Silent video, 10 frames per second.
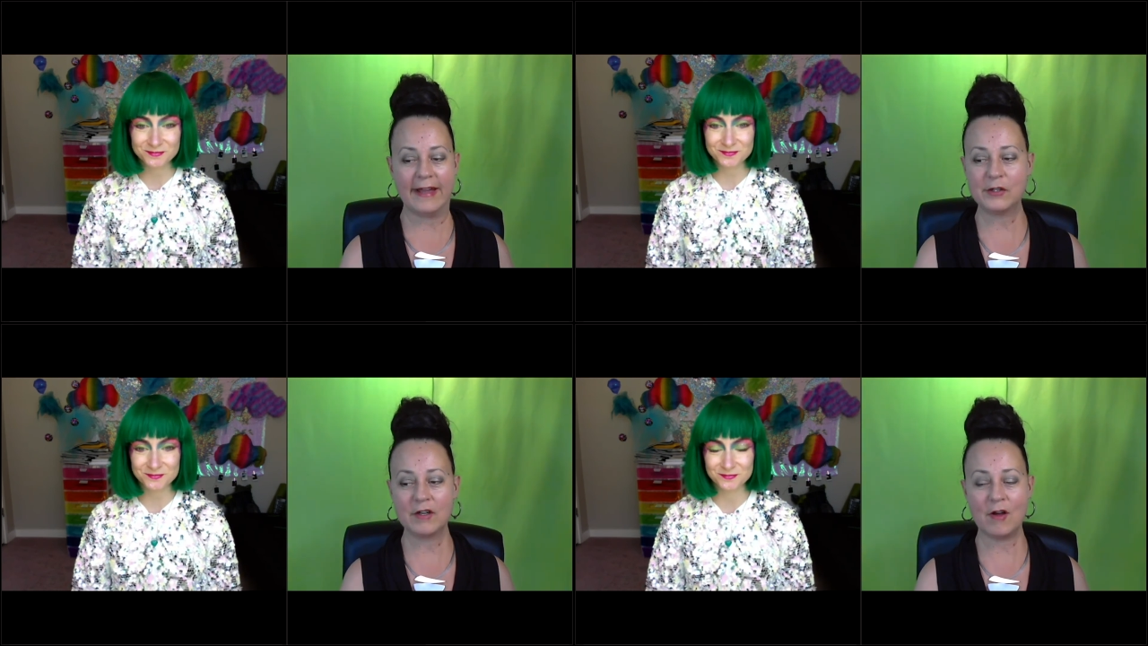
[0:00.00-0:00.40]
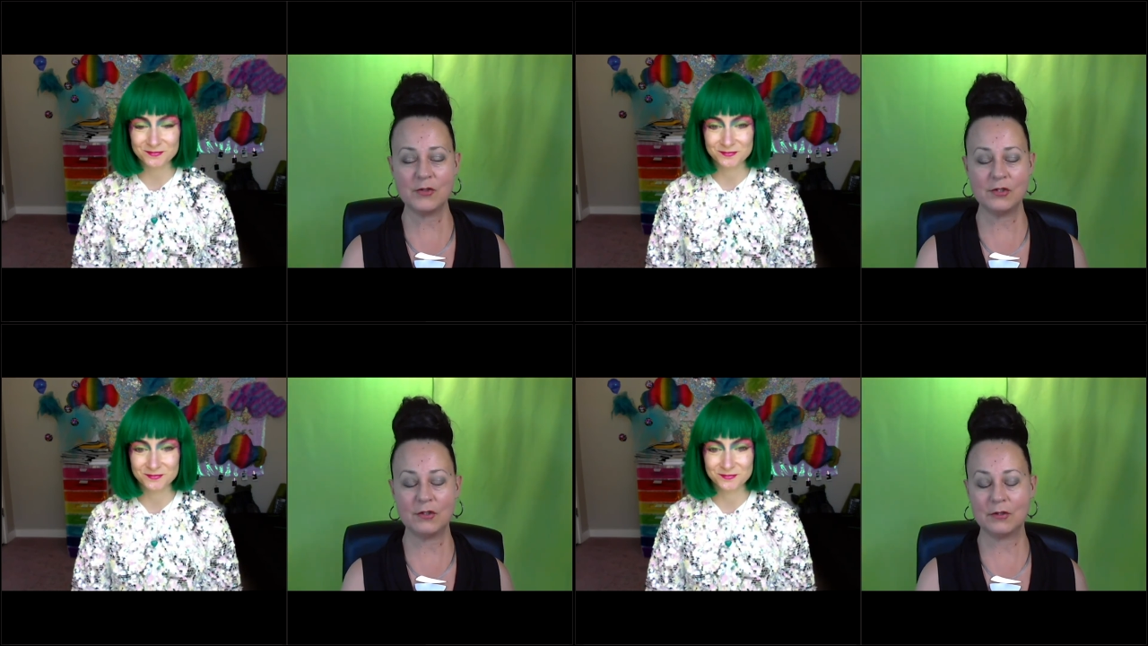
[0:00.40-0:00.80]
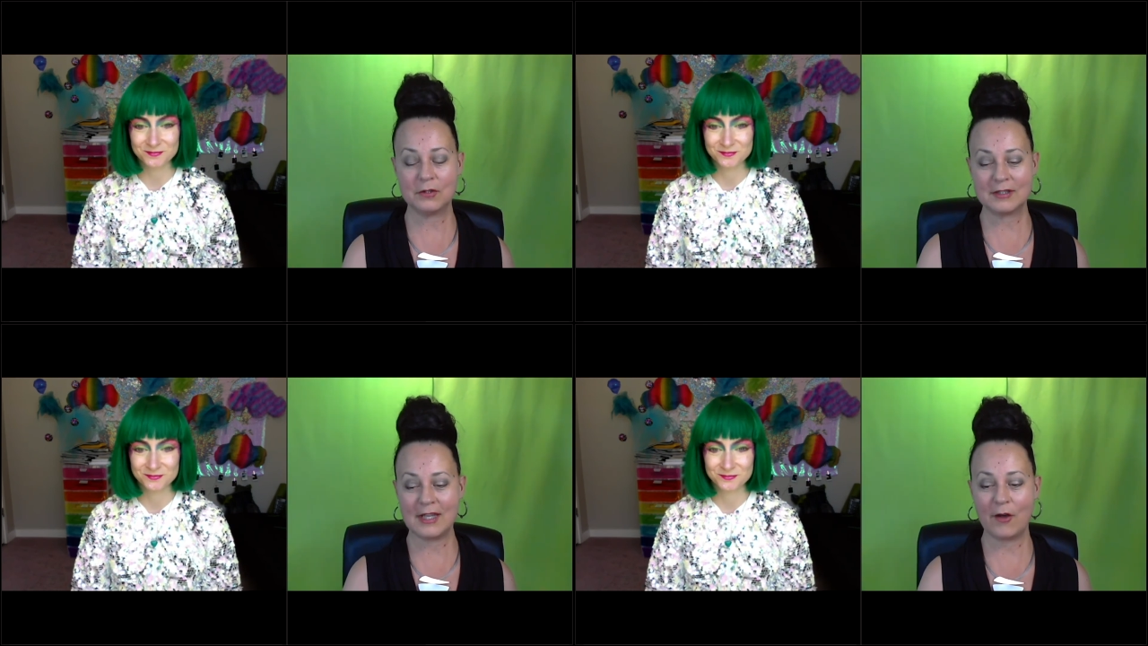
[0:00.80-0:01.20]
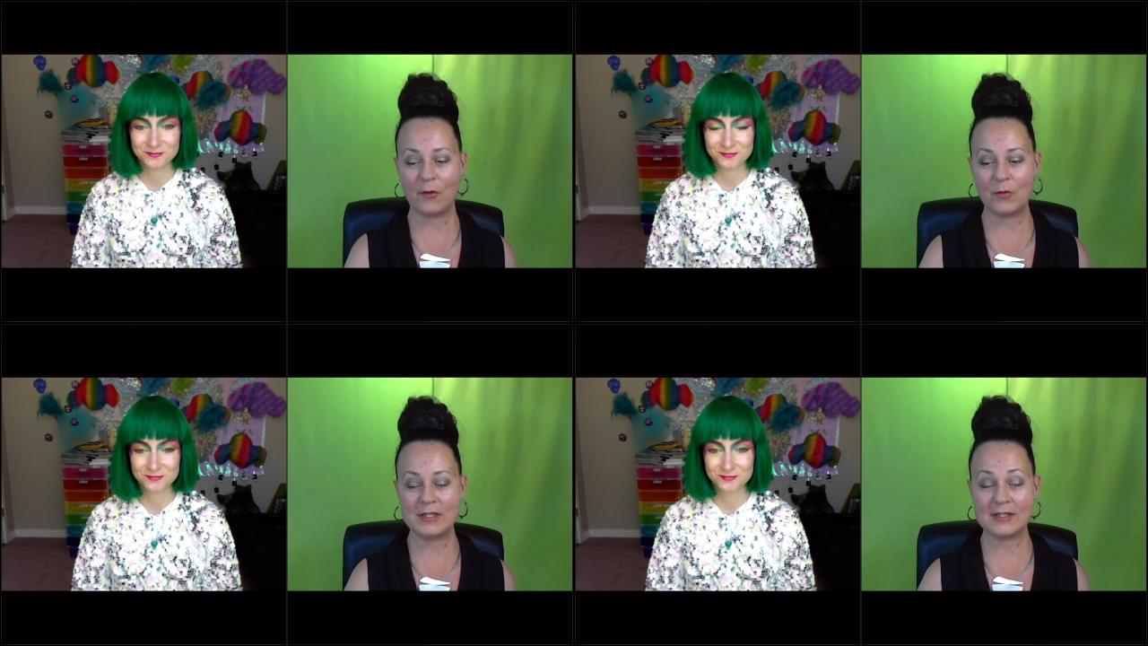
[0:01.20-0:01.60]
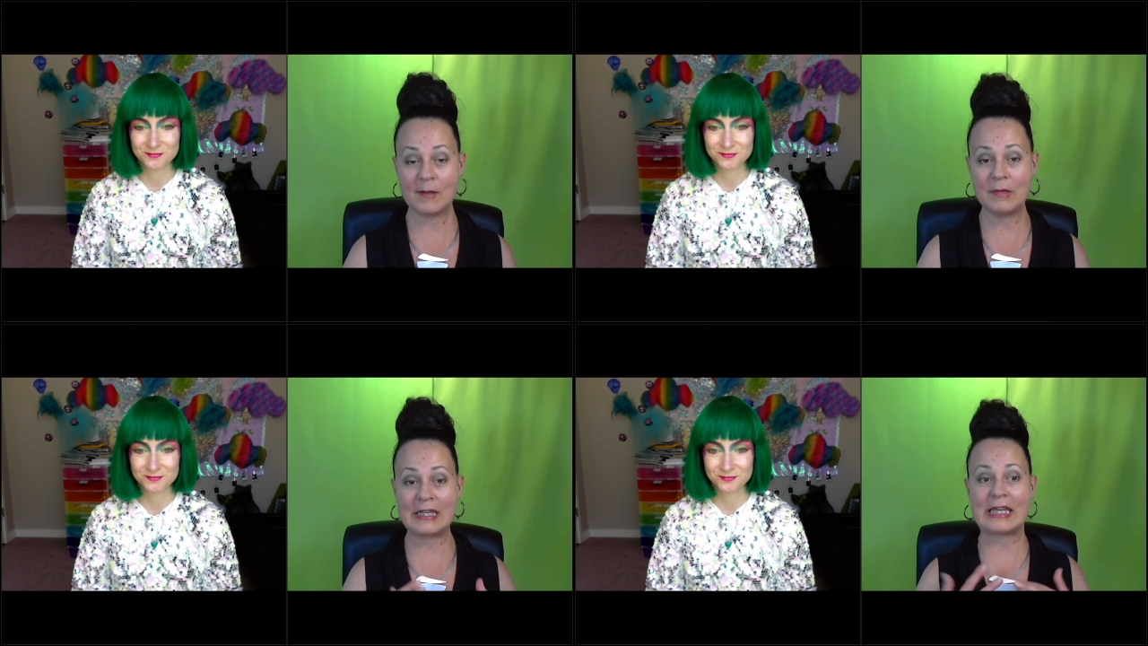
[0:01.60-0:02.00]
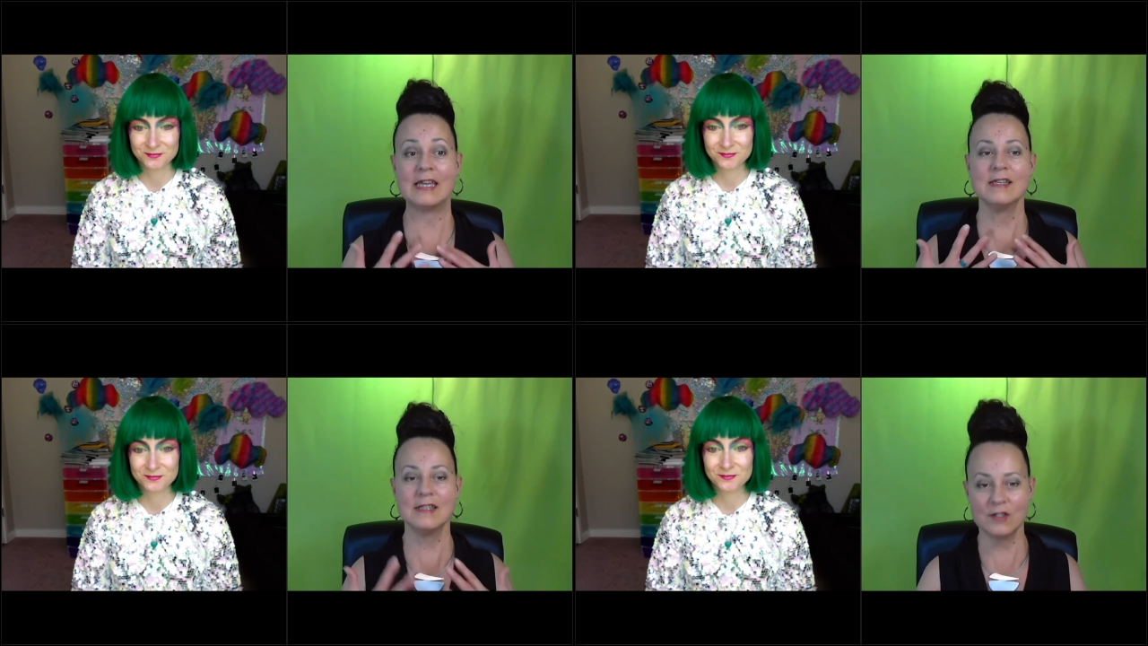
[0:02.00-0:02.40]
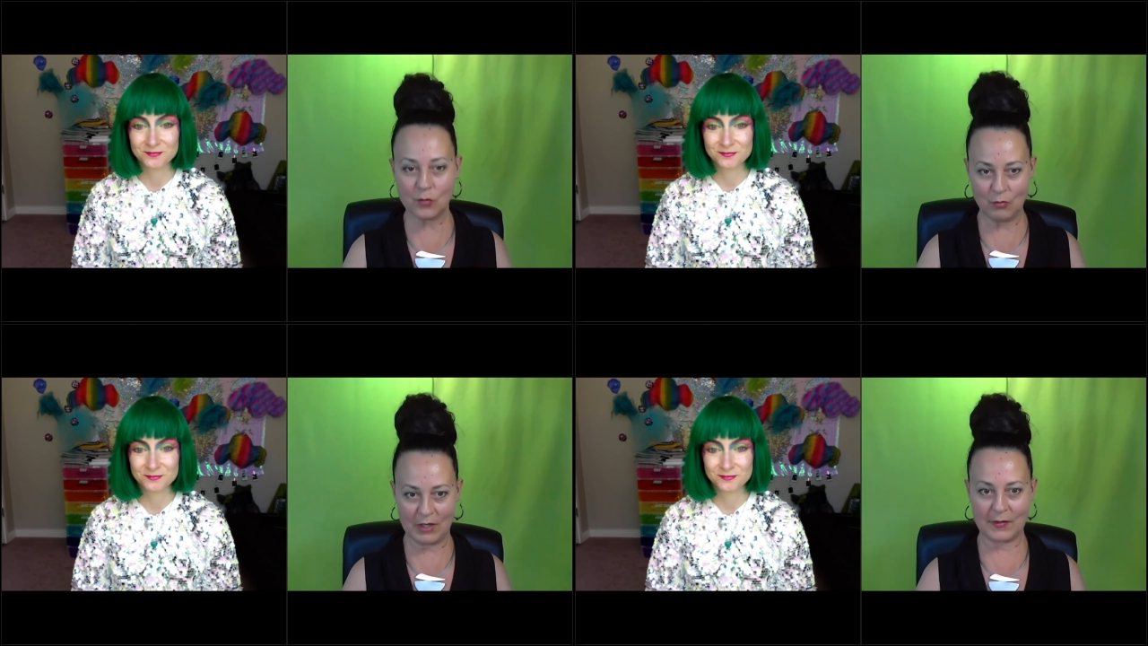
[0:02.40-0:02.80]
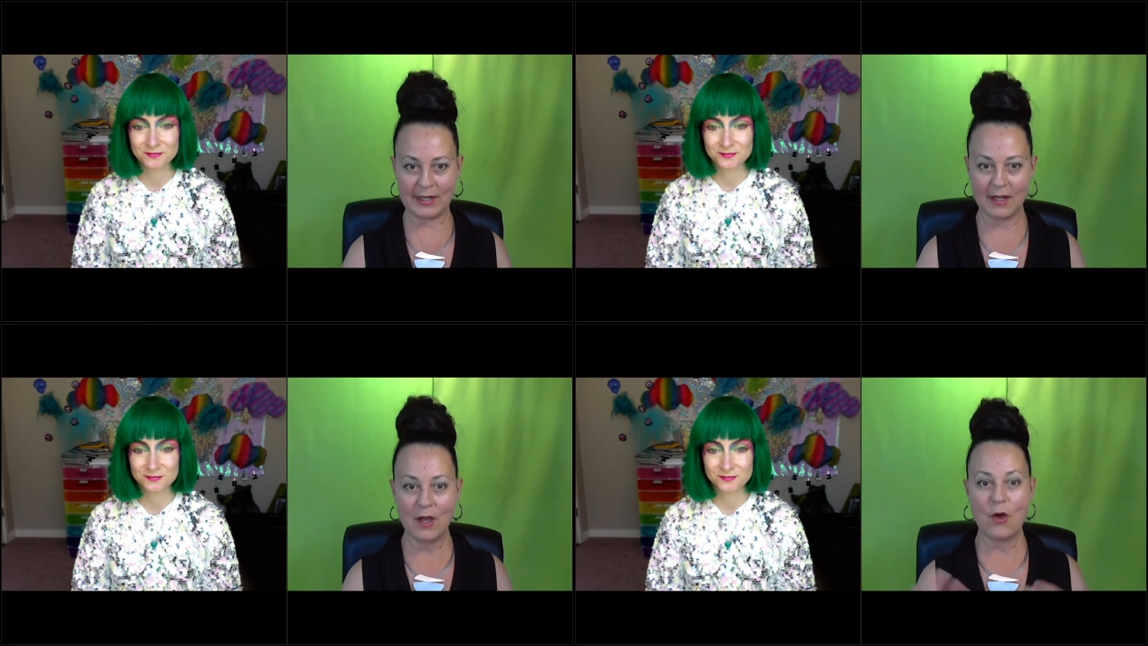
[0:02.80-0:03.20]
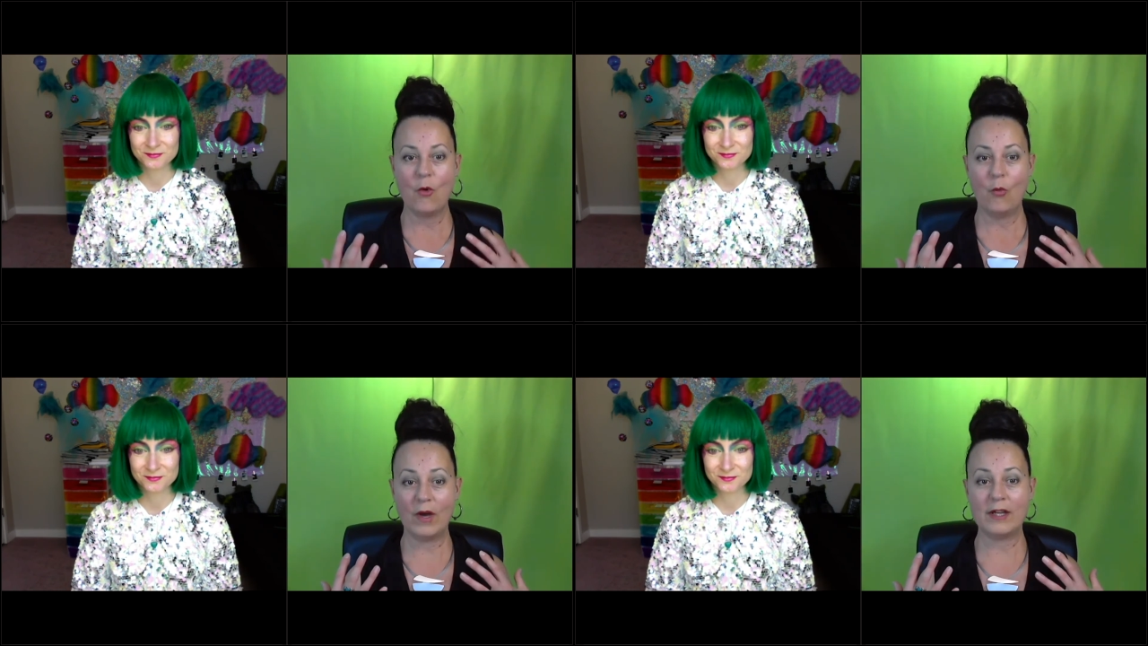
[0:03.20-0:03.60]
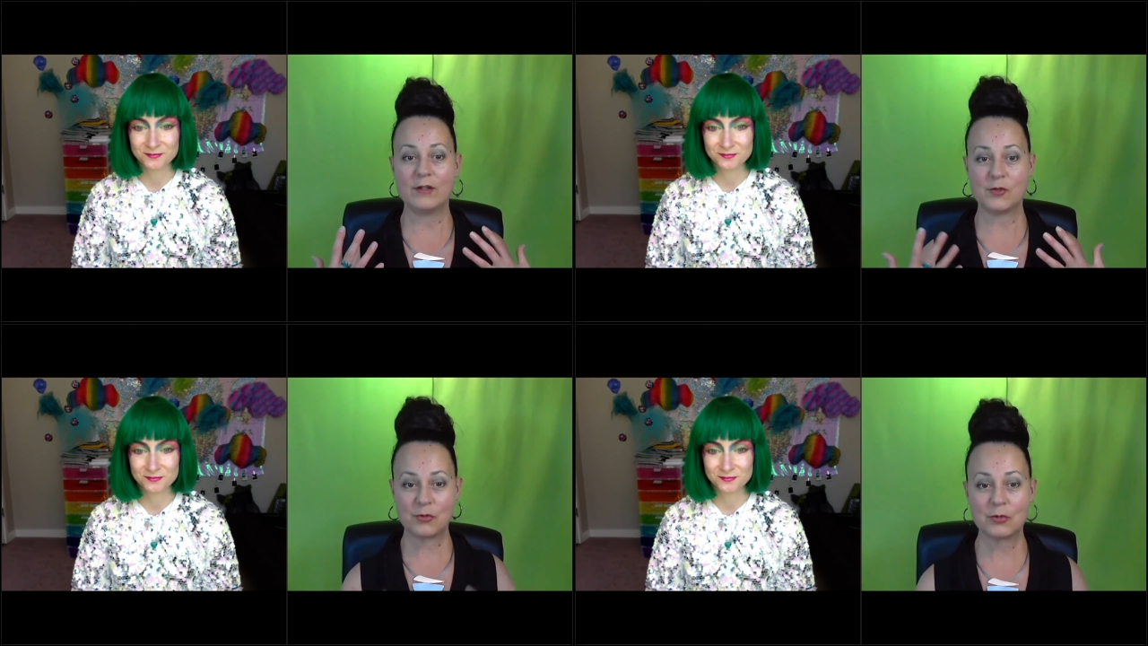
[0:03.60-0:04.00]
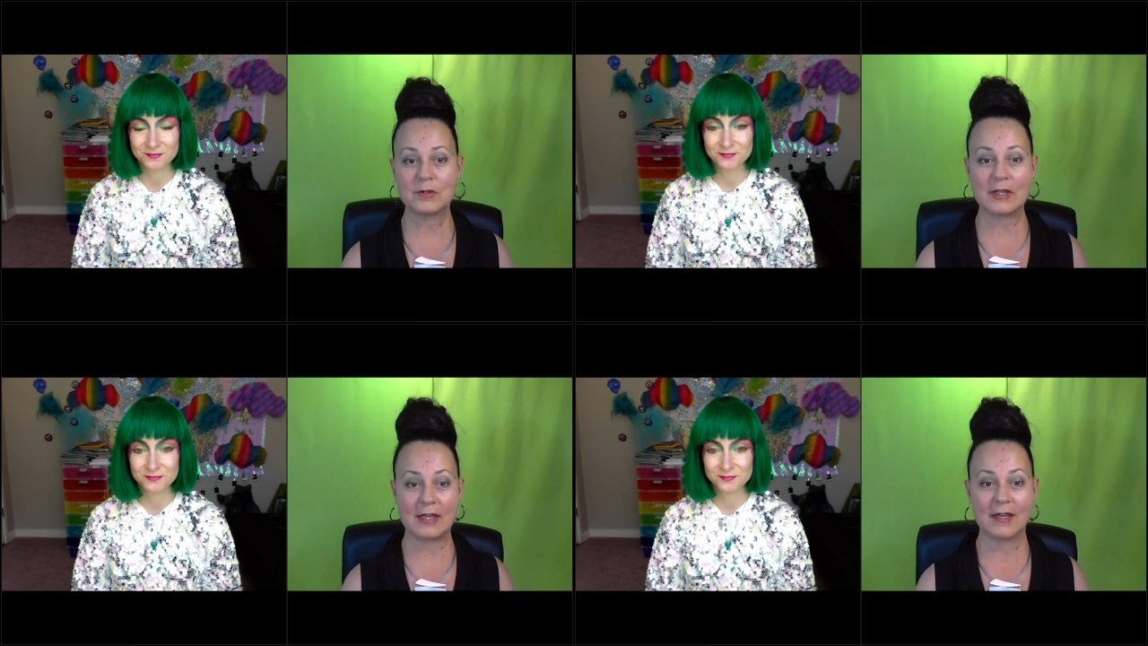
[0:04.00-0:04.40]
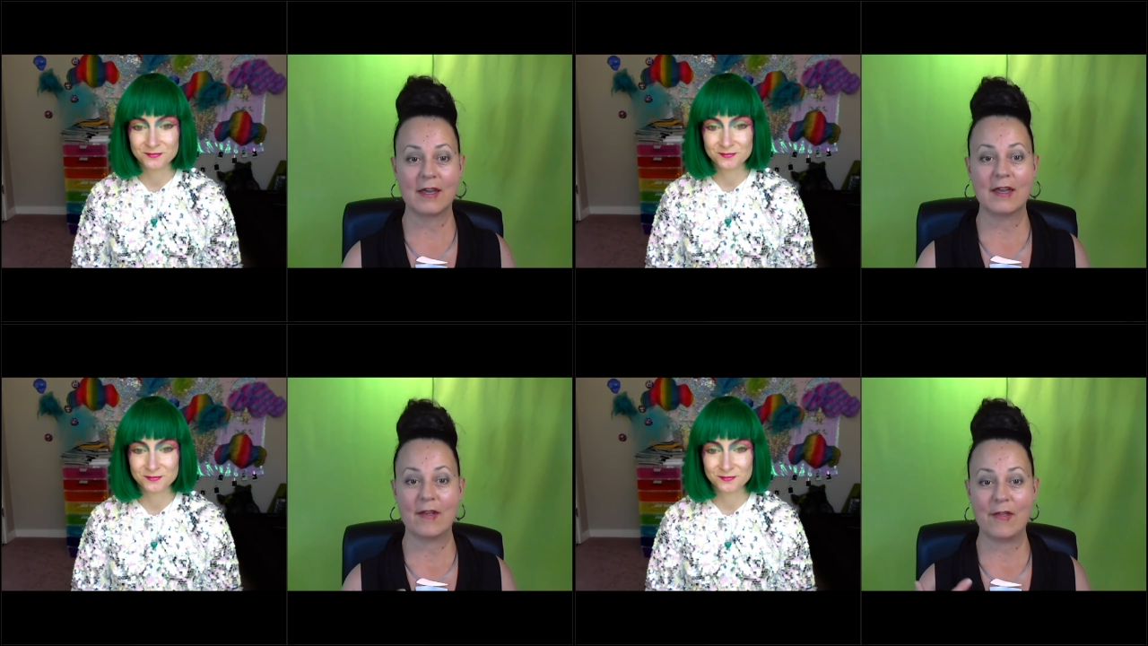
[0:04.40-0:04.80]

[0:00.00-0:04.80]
Speaker 1: And you can also tell when somebody isn't wearing what is truly